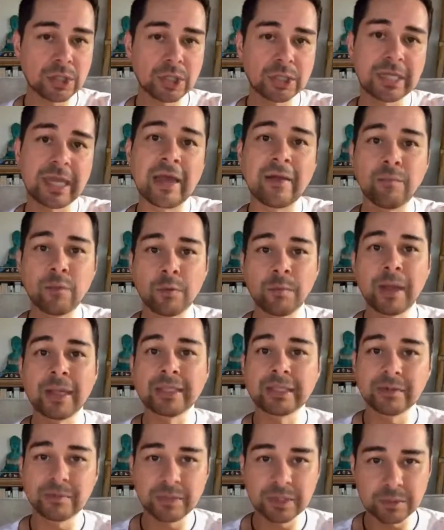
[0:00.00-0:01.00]
you can start to
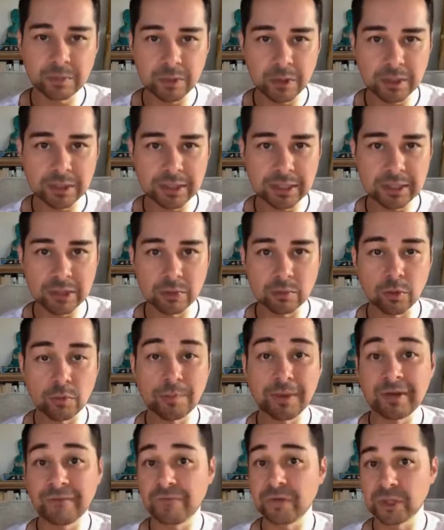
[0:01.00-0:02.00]
have more positive
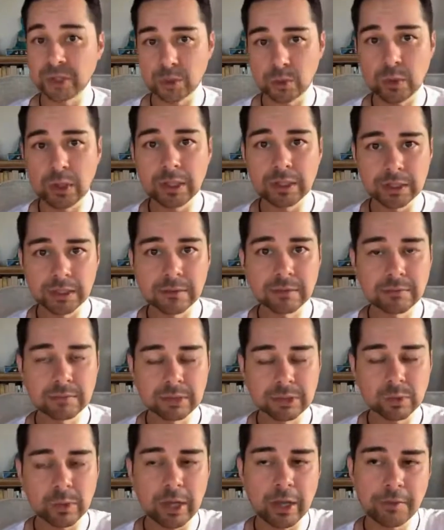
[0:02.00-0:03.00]
experiences or more beneficial
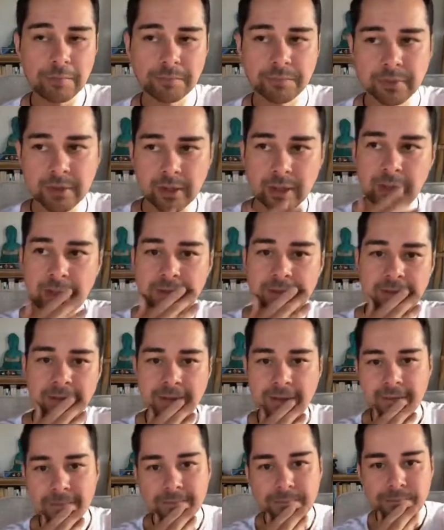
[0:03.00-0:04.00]
ones as well.
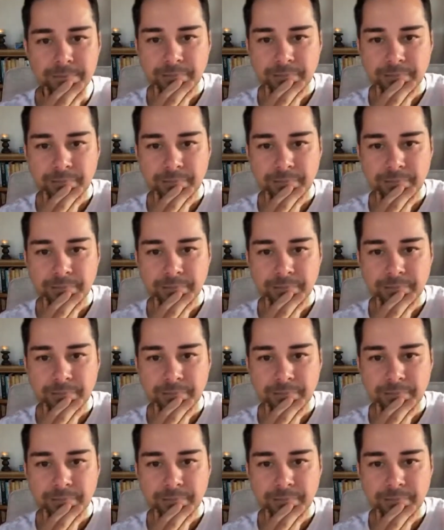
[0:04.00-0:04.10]
Okay?